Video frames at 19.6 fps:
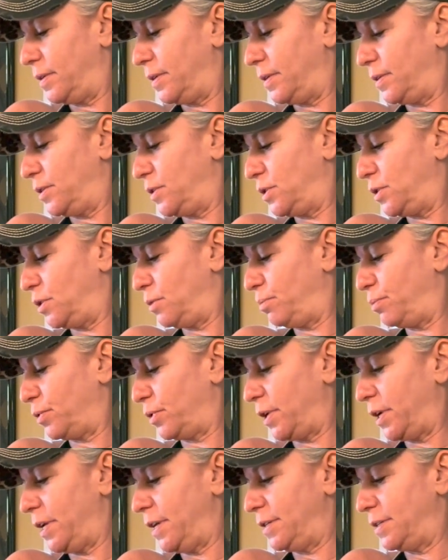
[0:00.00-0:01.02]

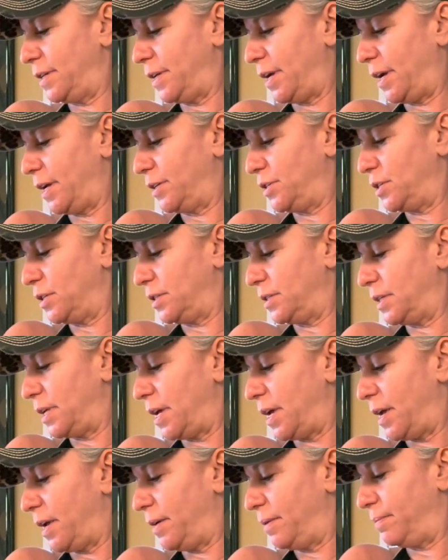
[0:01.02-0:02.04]
Super easy, I should
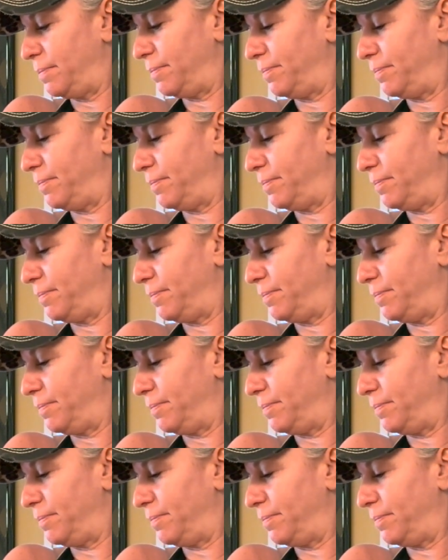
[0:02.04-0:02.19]
say.